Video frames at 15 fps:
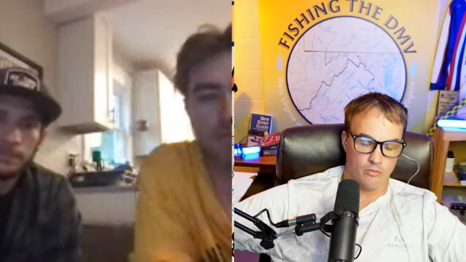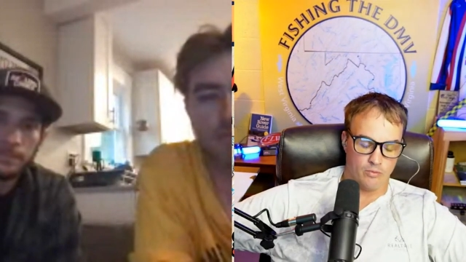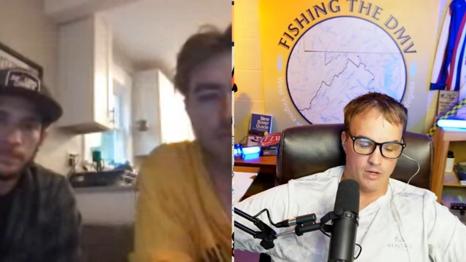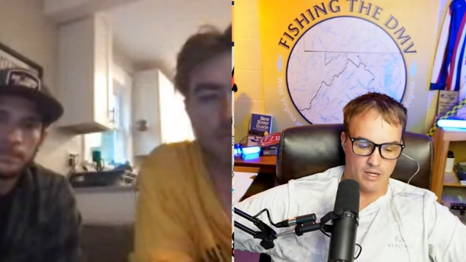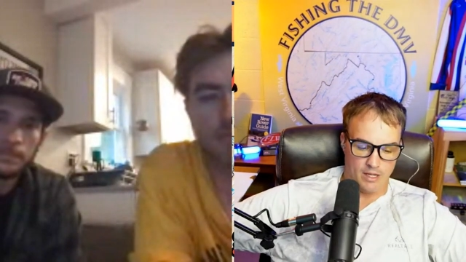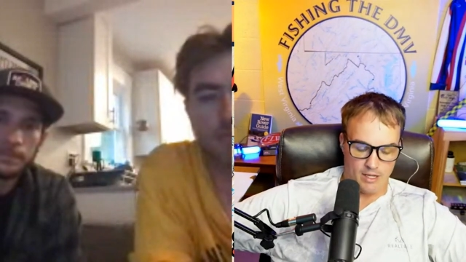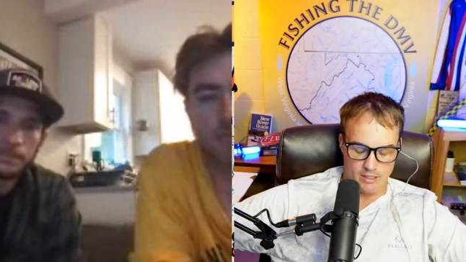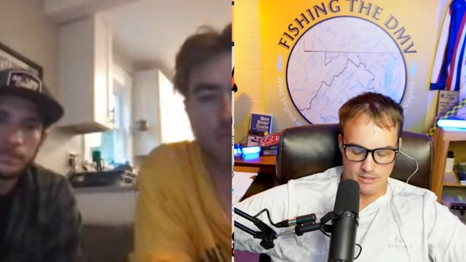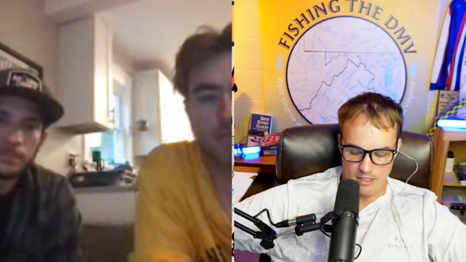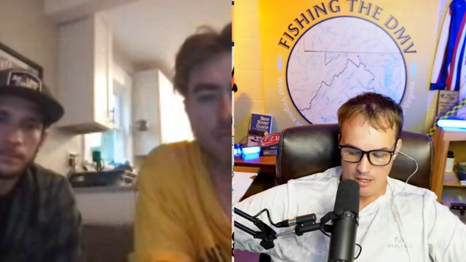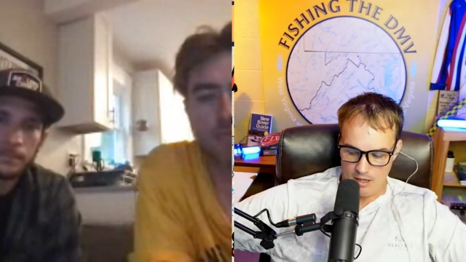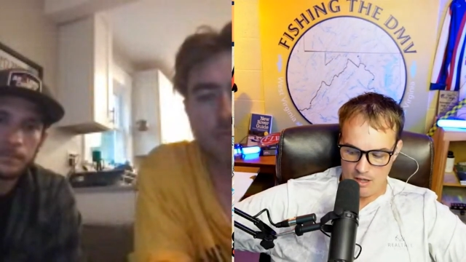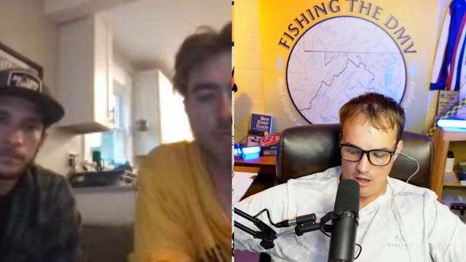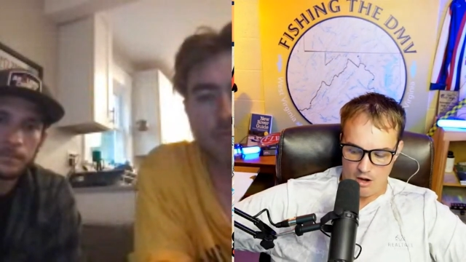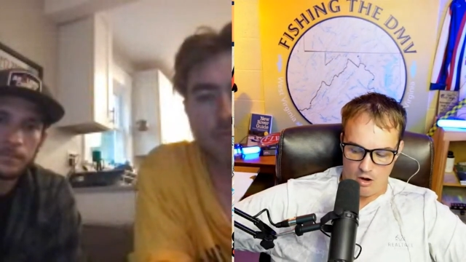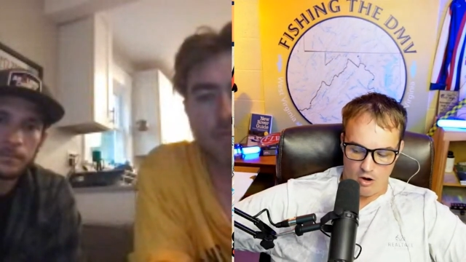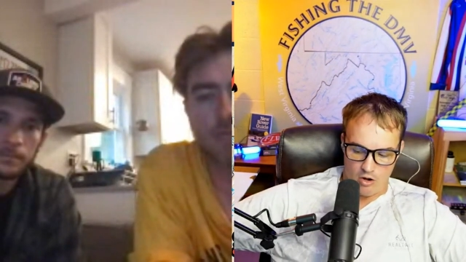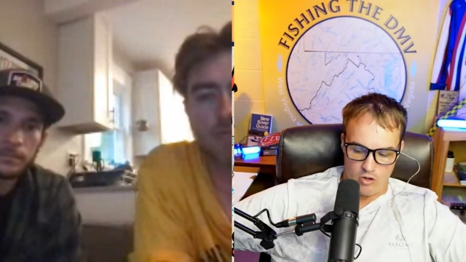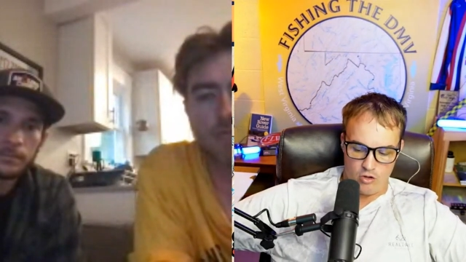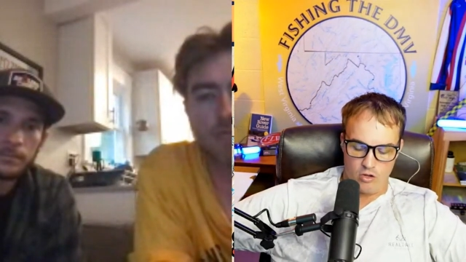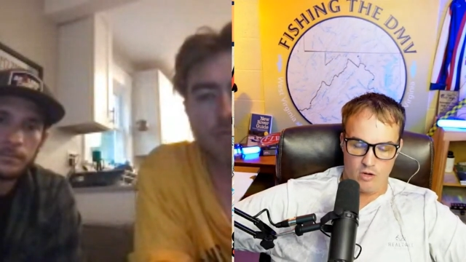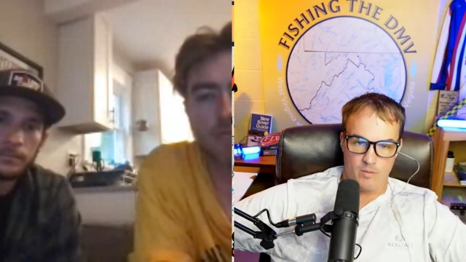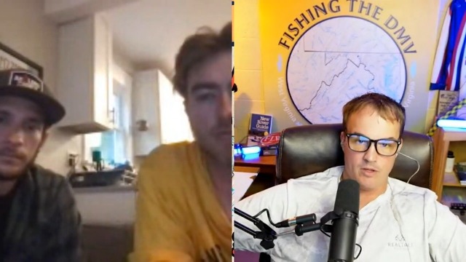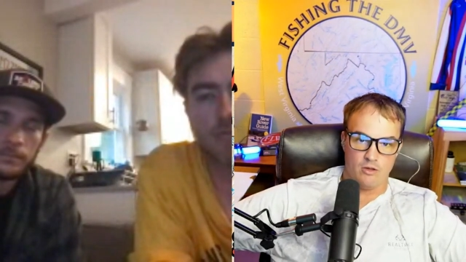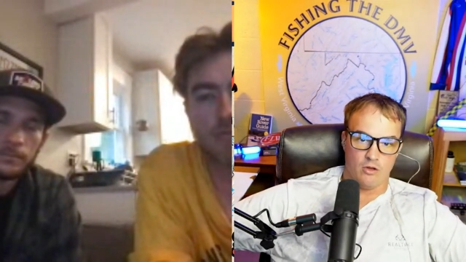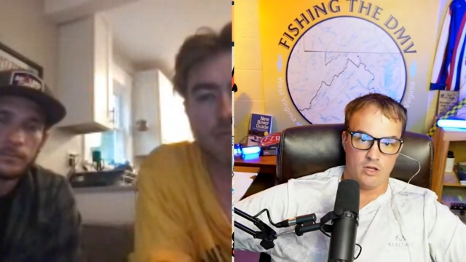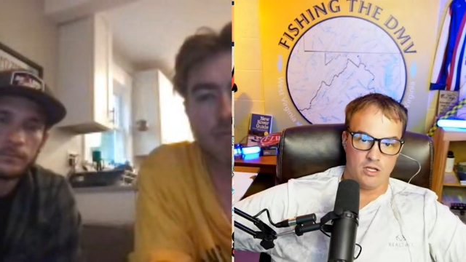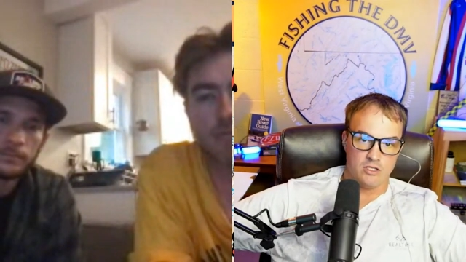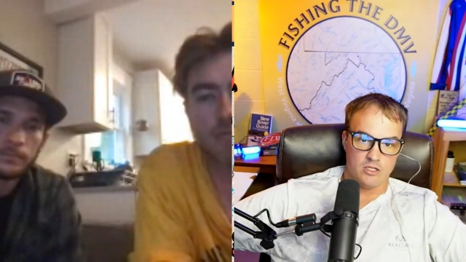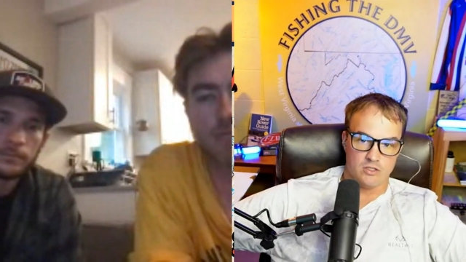Speaker 1: days, are you going to be
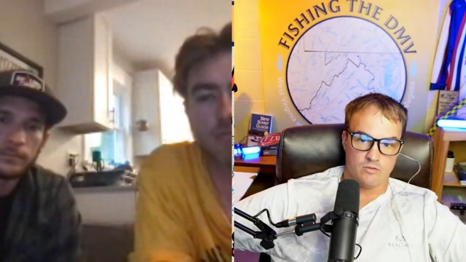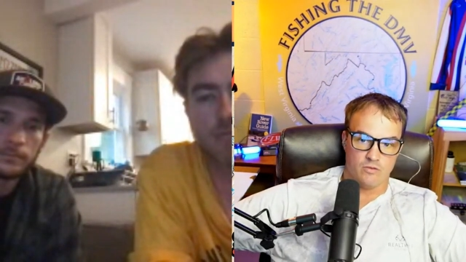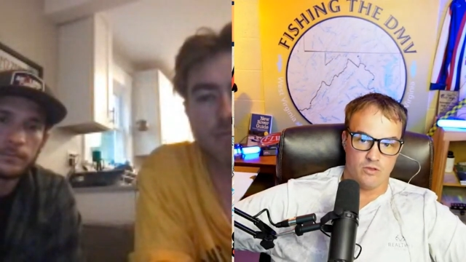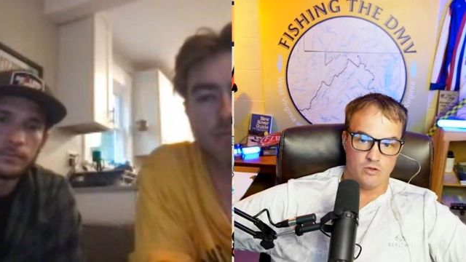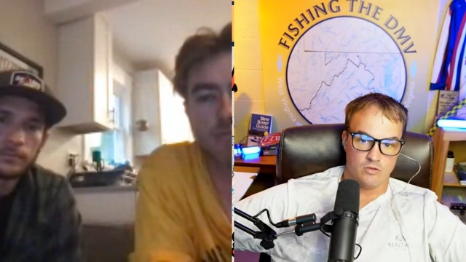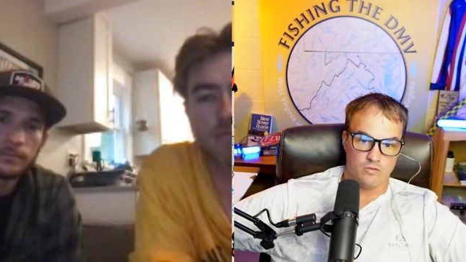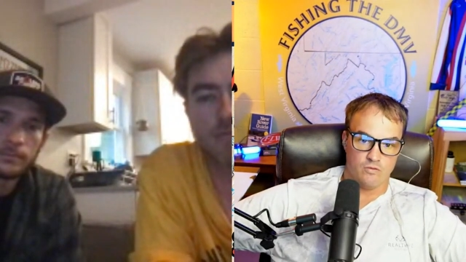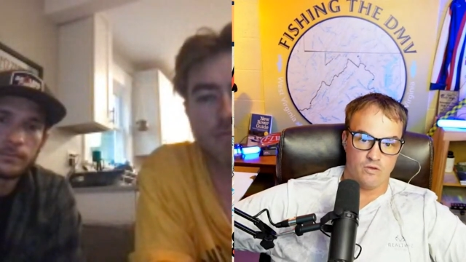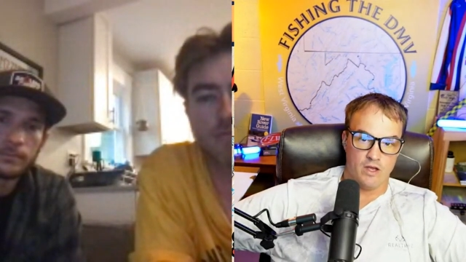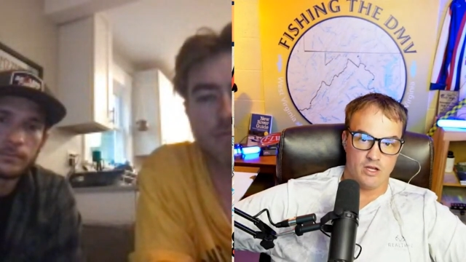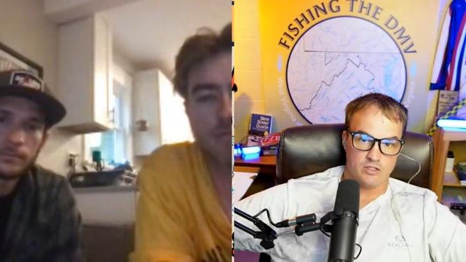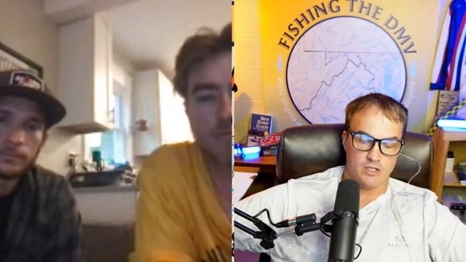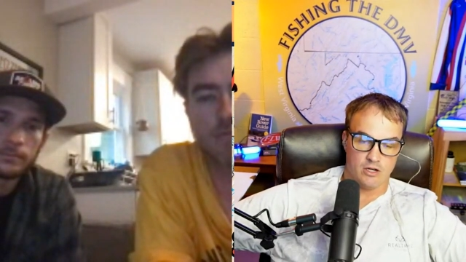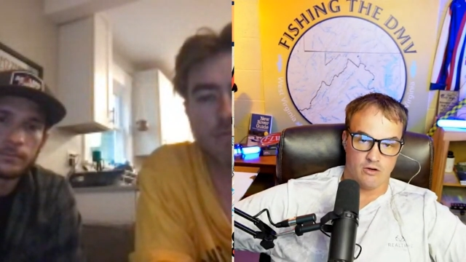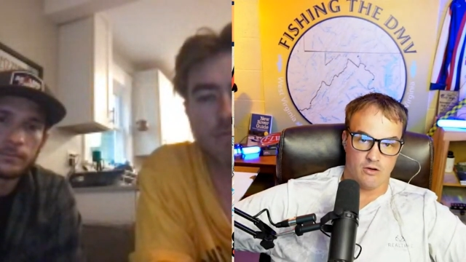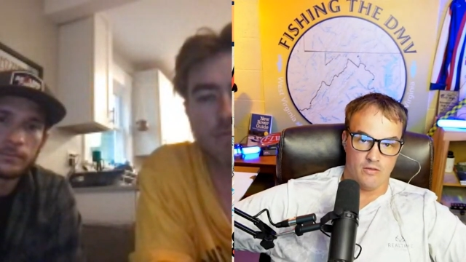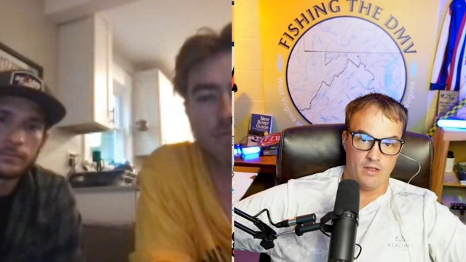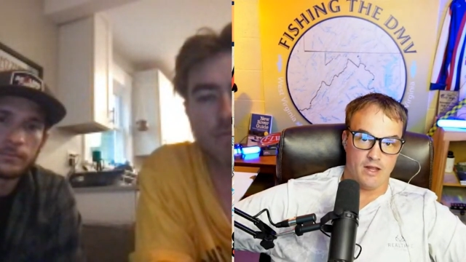looking just for those fish that are in that